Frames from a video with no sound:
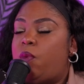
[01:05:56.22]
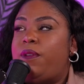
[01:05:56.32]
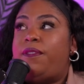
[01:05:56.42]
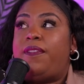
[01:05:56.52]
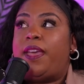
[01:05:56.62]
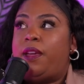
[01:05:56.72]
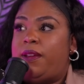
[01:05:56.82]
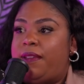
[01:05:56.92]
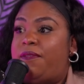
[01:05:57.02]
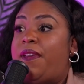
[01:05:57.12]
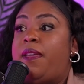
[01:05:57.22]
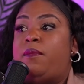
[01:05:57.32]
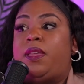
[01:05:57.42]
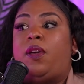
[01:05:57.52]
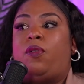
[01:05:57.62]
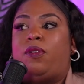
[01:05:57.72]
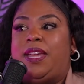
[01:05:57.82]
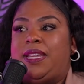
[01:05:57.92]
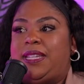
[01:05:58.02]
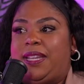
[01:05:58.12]
We're very family
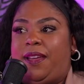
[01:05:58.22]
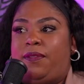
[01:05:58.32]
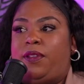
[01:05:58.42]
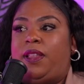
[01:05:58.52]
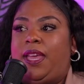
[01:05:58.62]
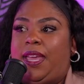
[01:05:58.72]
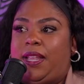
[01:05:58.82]
oriented, I feel like,